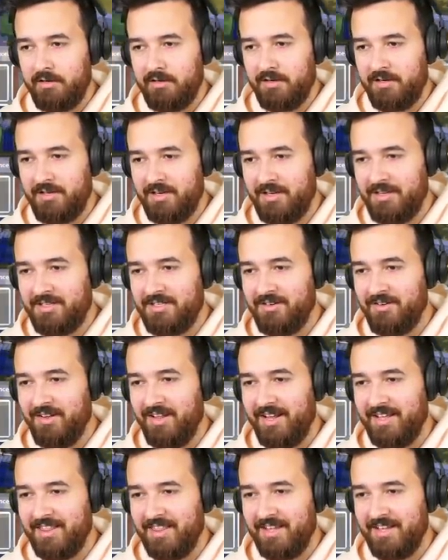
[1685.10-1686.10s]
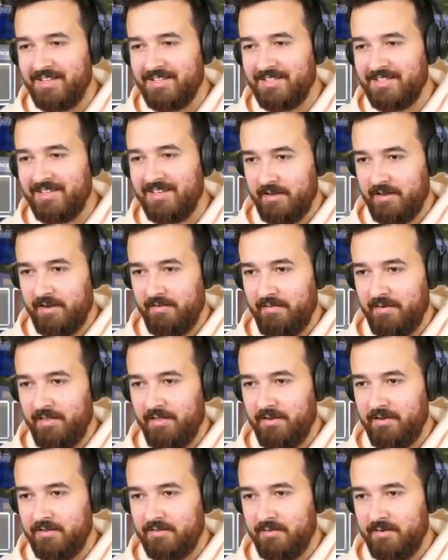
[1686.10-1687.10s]
I'll just do it like this and get rid of
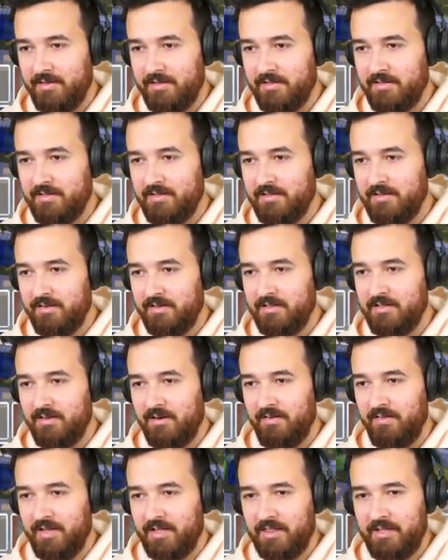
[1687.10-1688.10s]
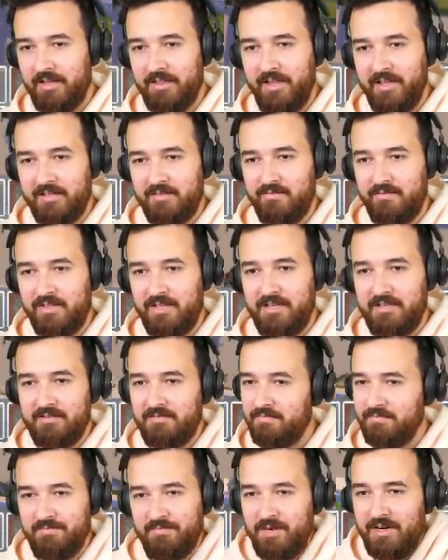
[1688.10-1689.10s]
those ones. So it's sort of like that. That's,
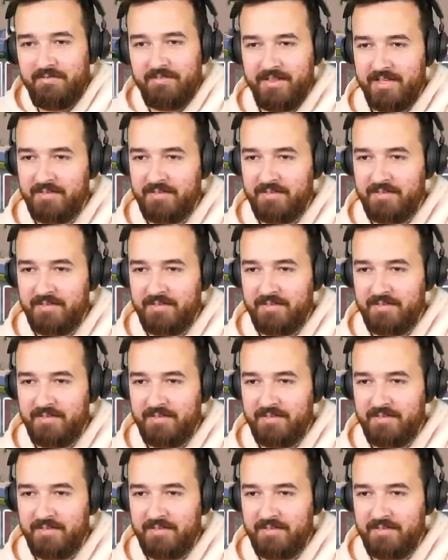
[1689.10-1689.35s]
that's whatever.